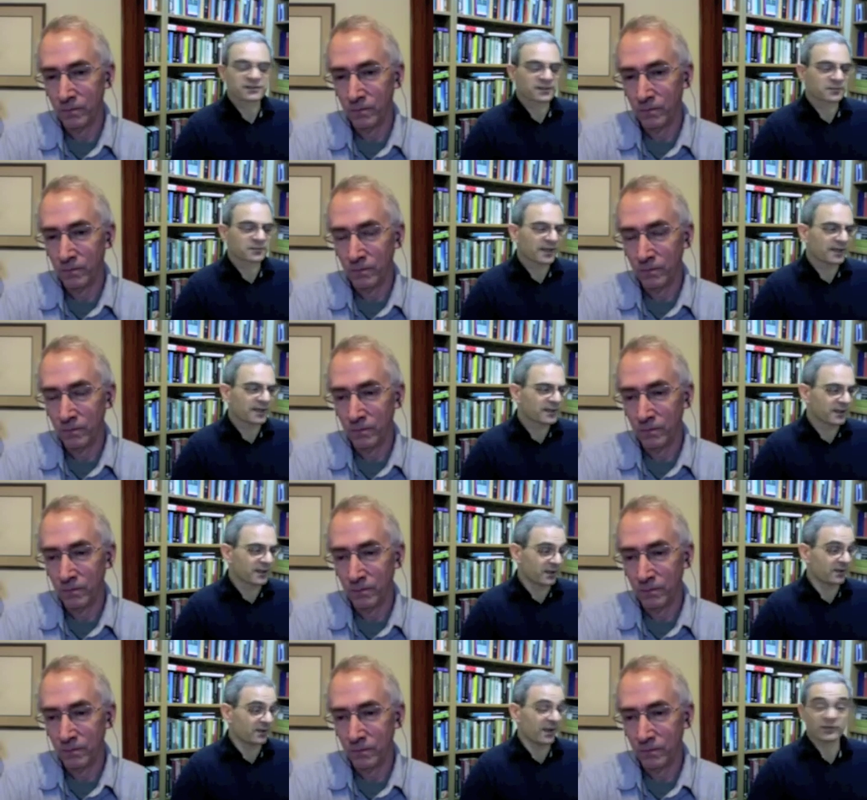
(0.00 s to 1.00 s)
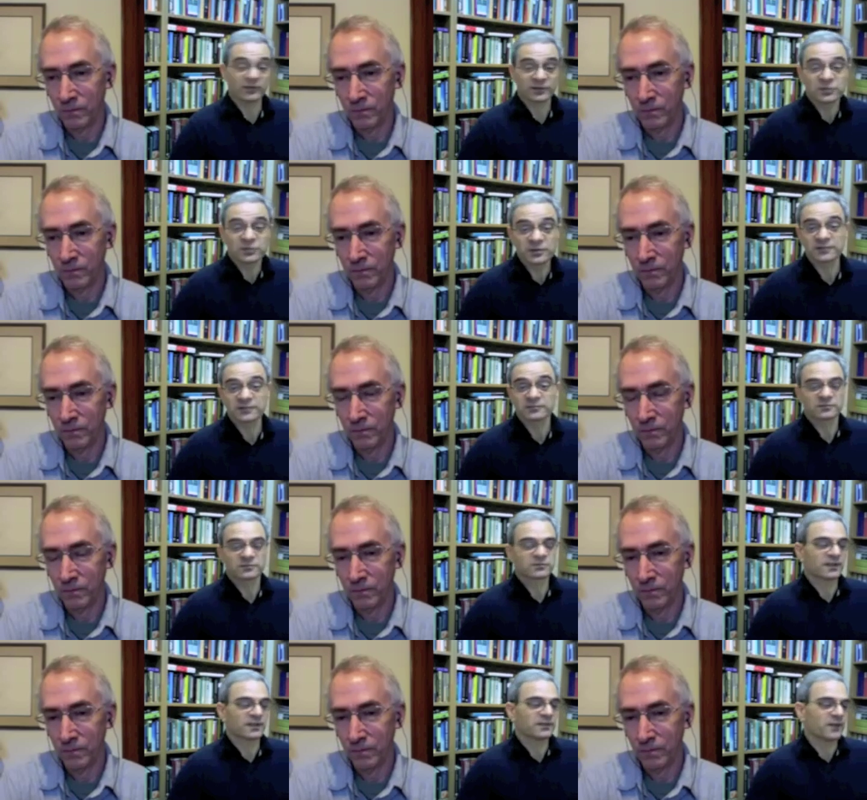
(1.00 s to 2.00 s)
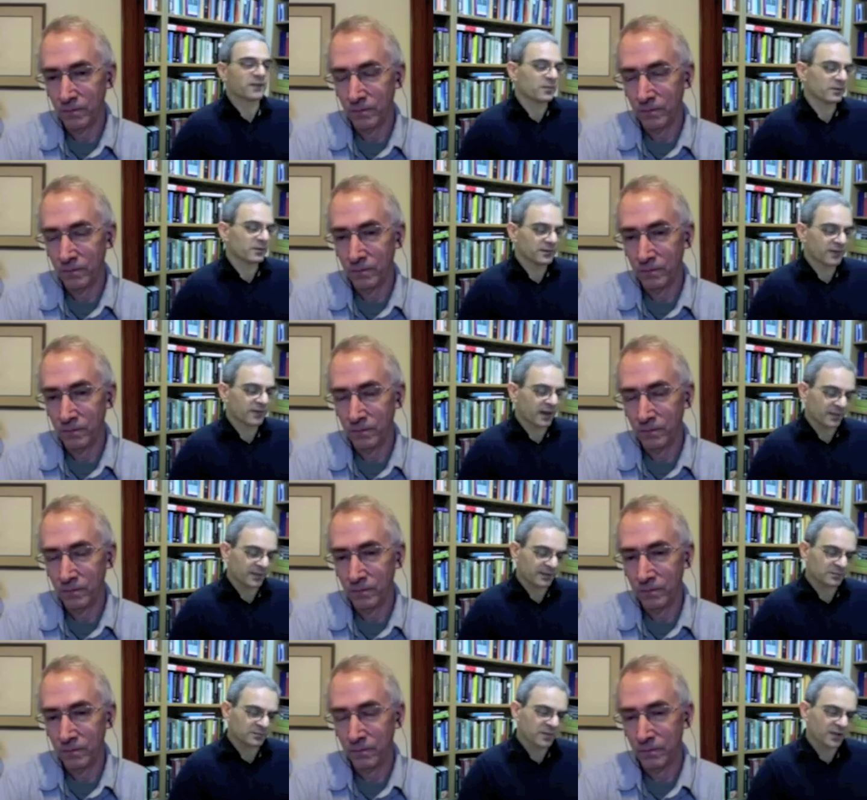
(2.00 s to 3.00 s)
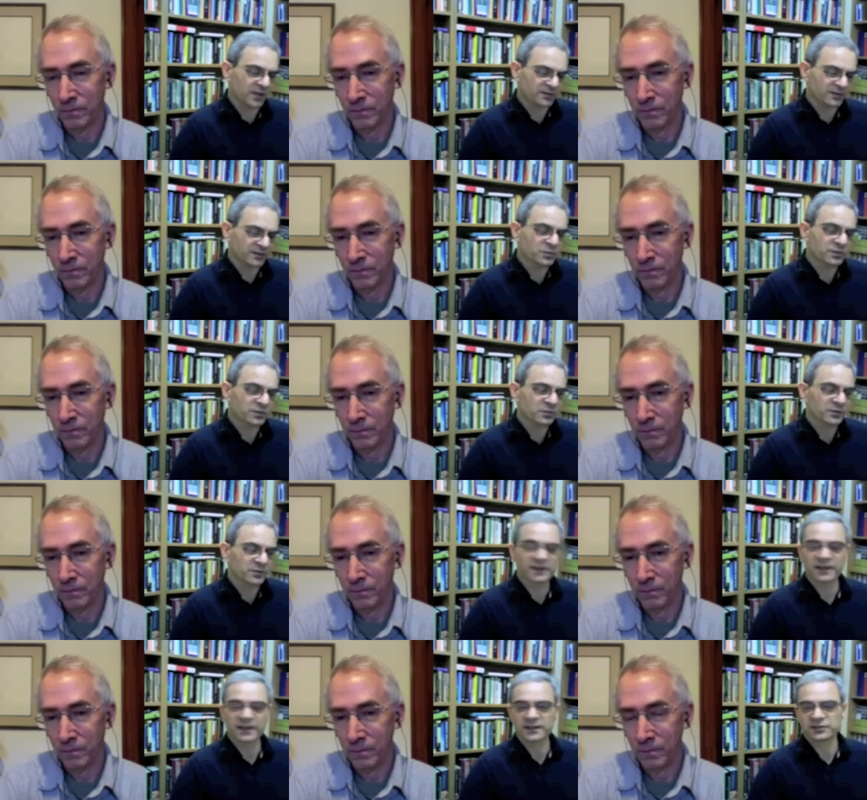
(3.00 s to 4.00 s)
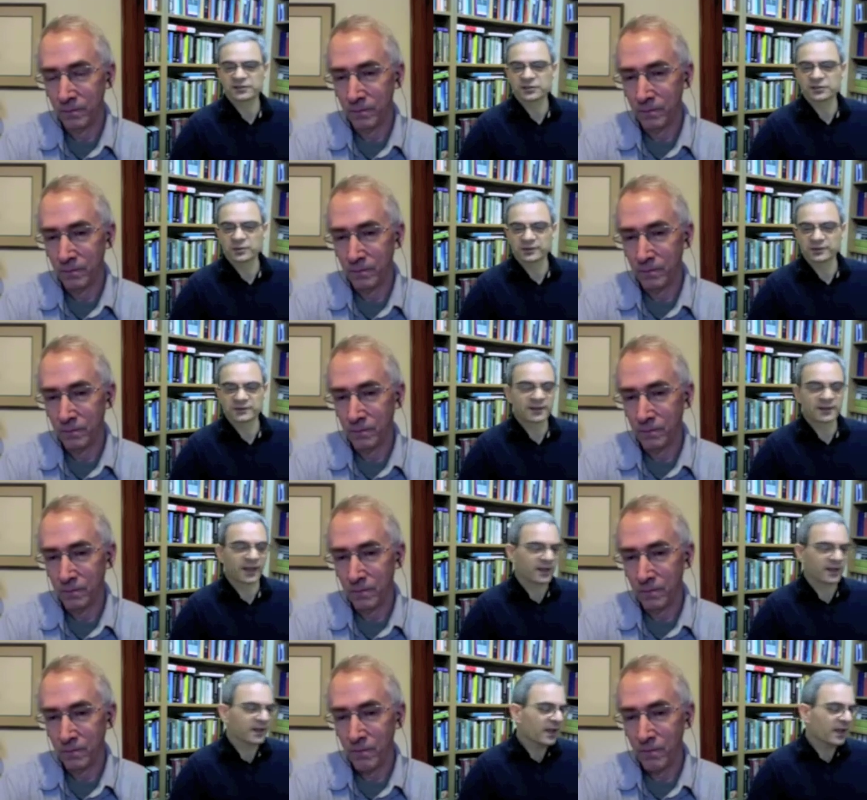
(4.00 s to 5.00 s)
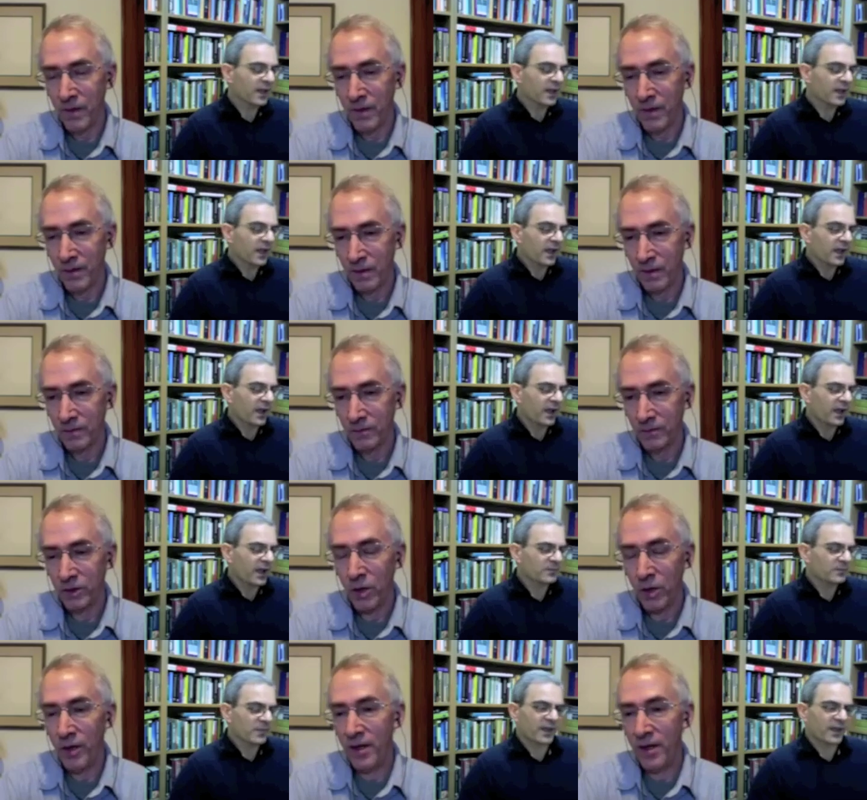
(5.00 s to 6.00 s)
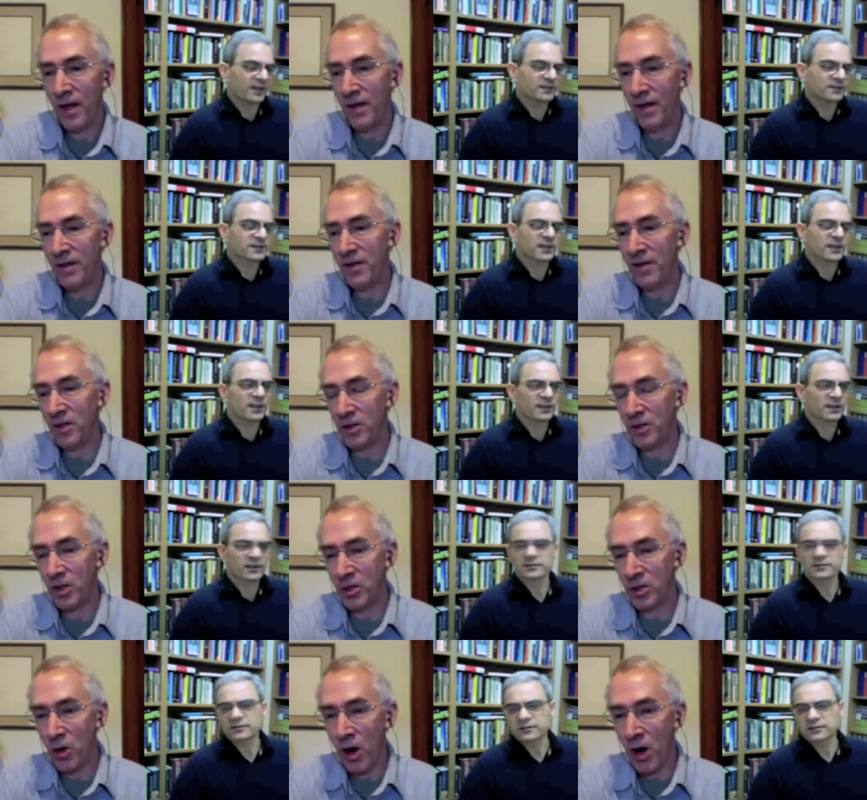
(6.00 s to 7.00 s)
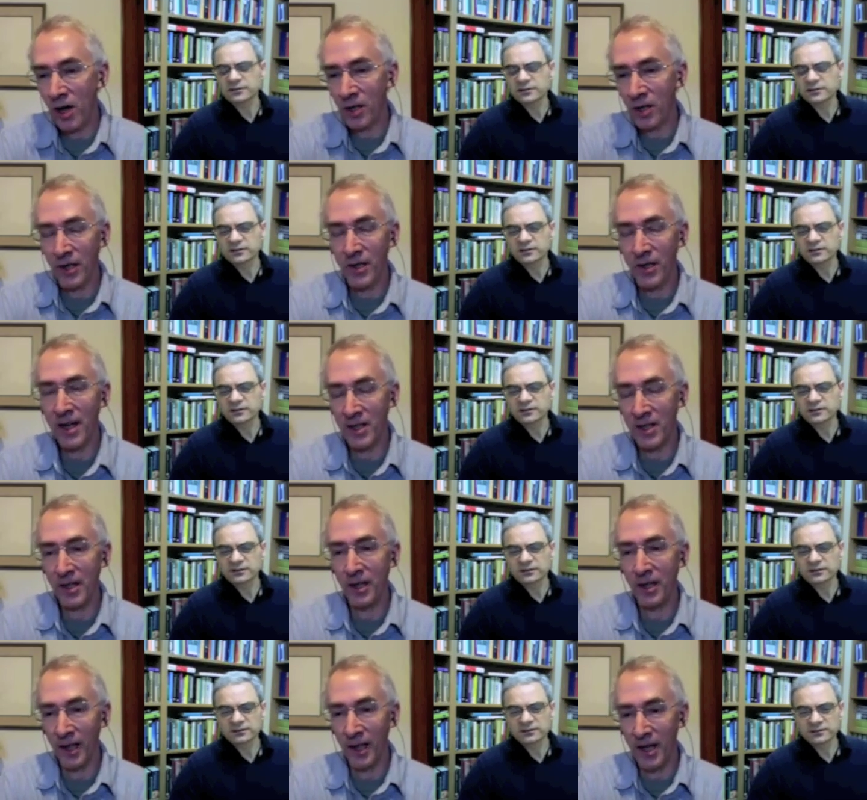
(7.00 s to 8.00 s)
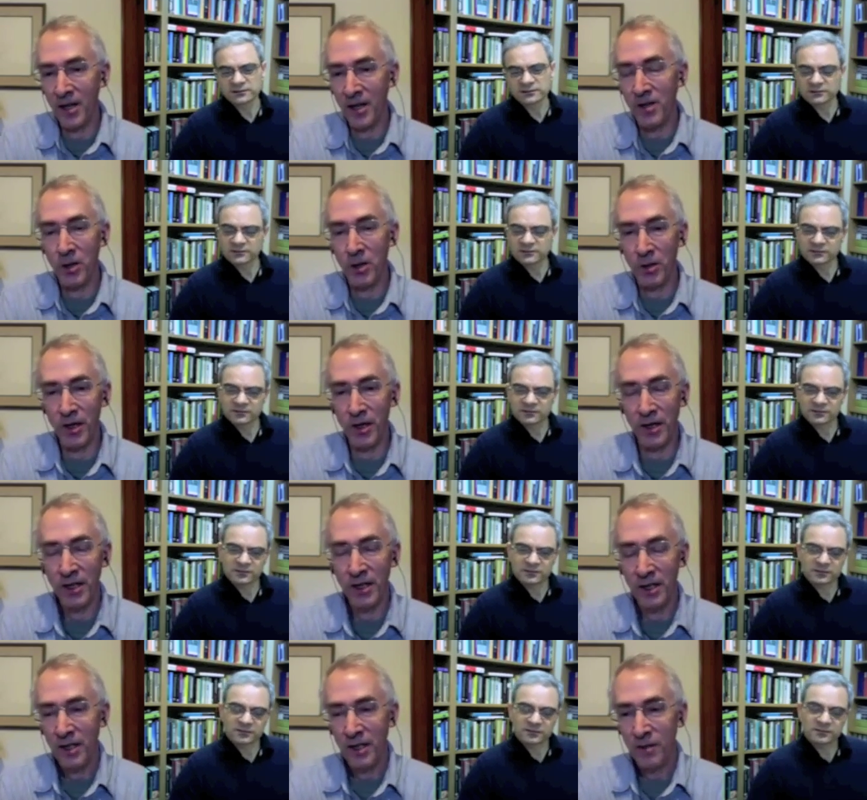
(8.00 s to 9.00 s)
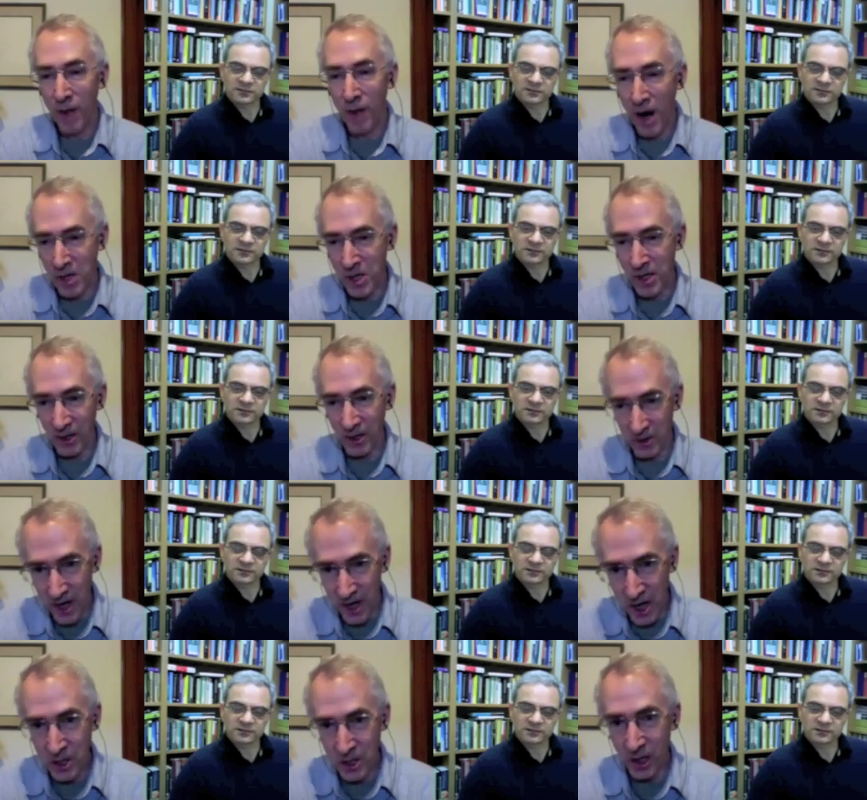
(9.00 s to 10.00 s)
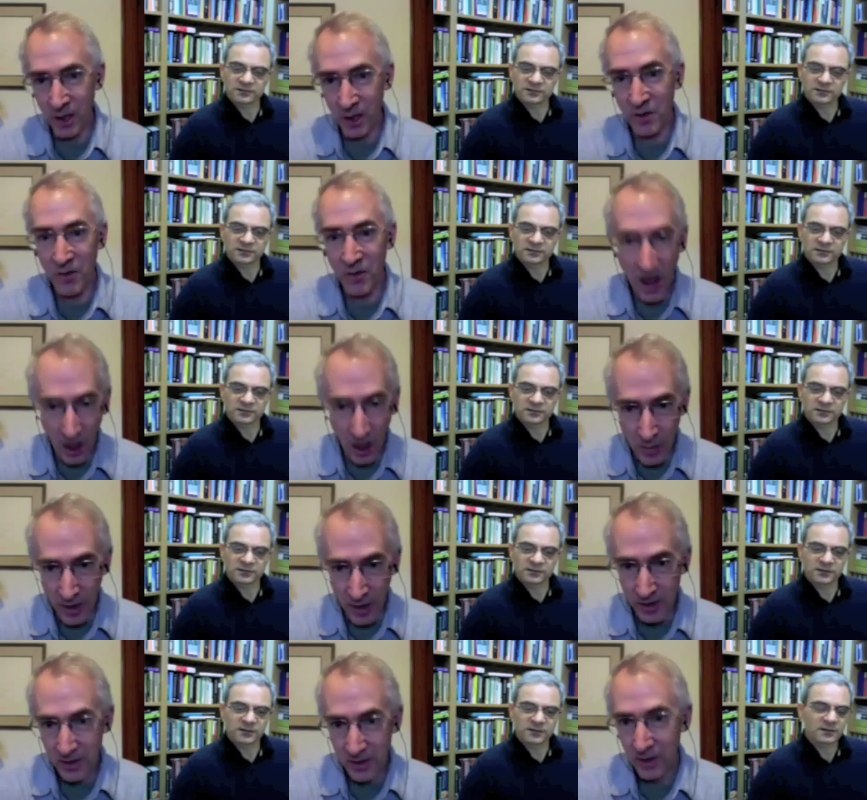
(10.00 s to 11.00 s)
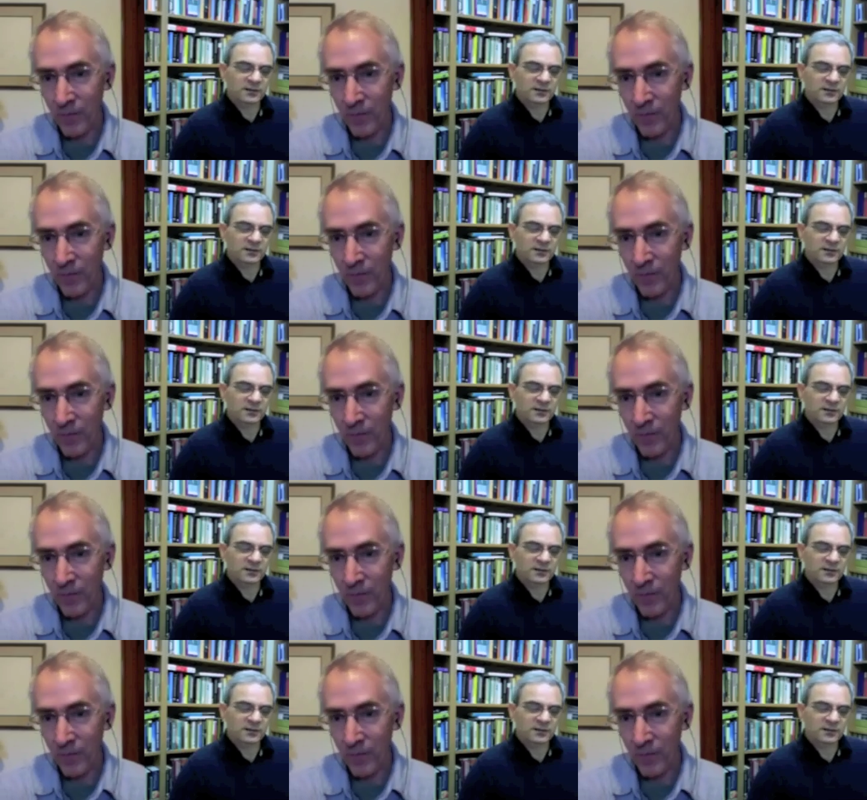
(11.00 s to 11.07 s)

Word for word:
Speaker 1: and many uh, evolutionary devo- developmental biologists would, would take issue with today.
Speaker 2: Um, so and, then, and, and, then, just historically, that did lead to the marginalization of development